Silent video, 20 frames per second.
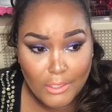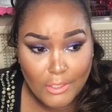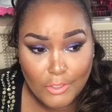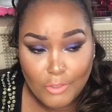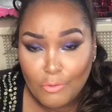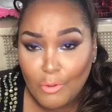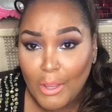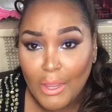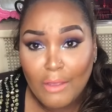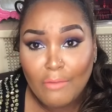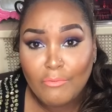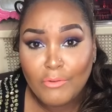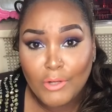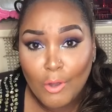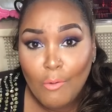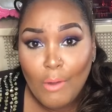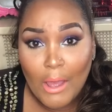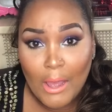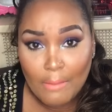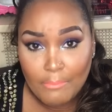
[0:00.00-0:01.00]
You have
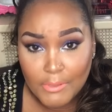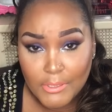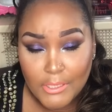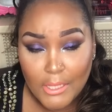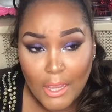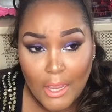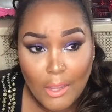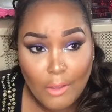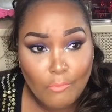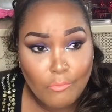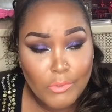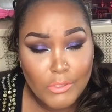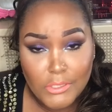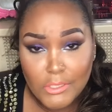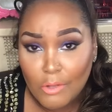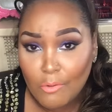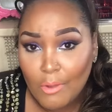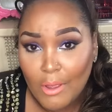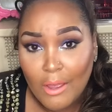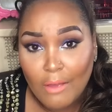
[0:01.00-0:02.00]
no appetite
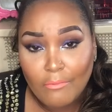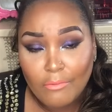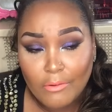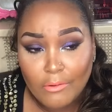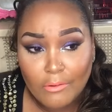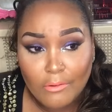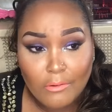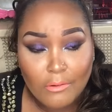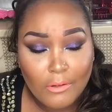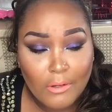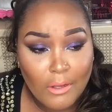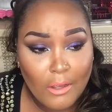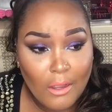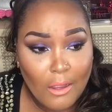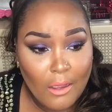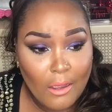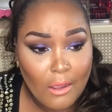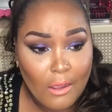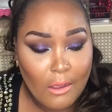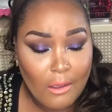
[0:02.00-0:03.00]
whatsoever.
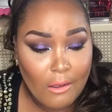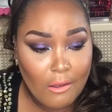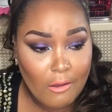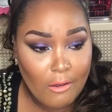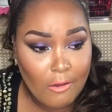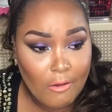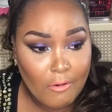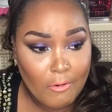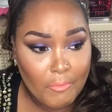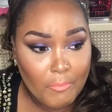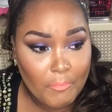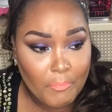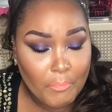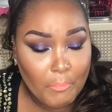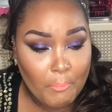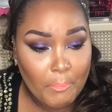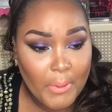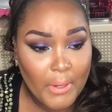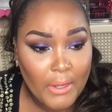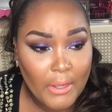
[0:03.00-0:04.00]

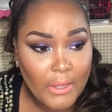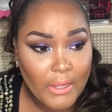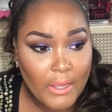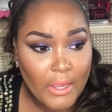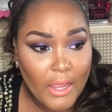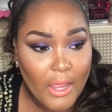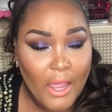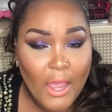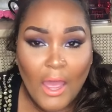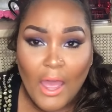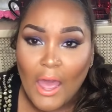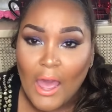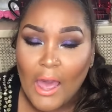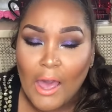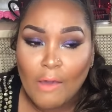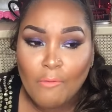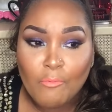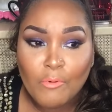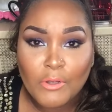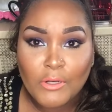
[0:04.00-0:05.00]
But
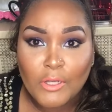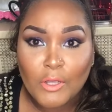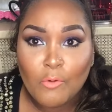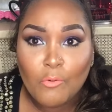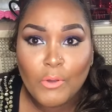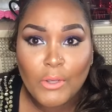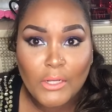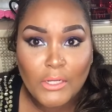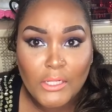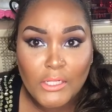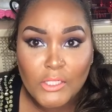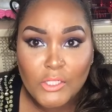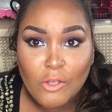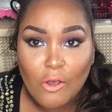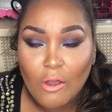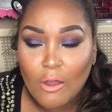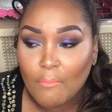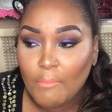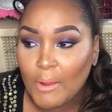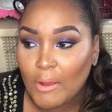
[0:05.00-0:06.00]
I want to quickly
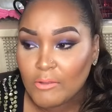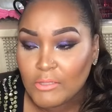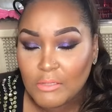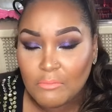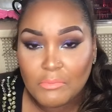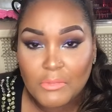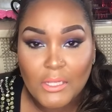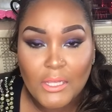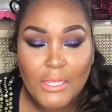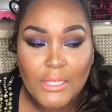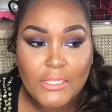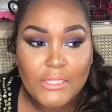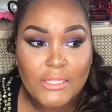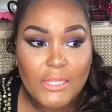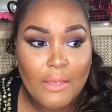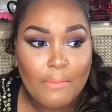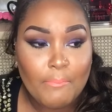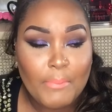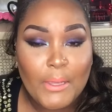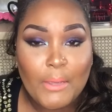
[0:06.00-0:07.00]
talk about some things
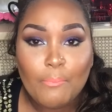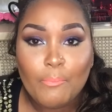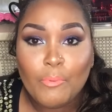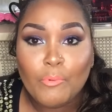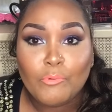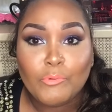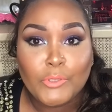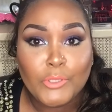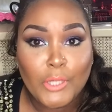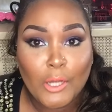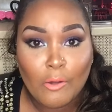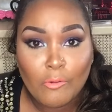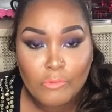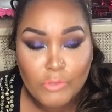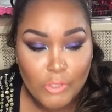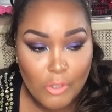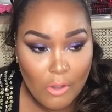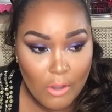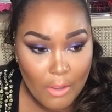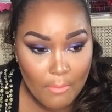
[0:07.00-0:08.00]
that people don't
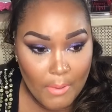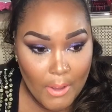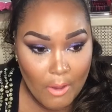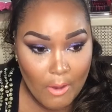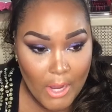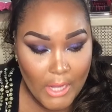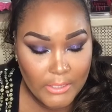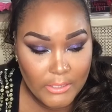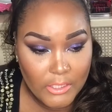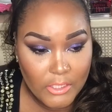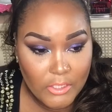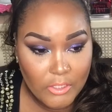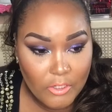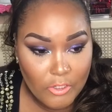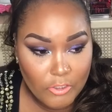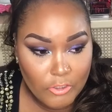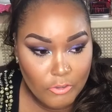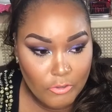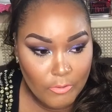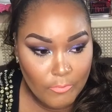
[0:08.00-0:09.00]
talk about after
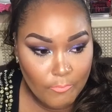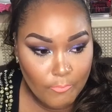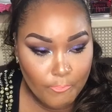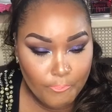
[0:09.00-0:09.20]
surgery.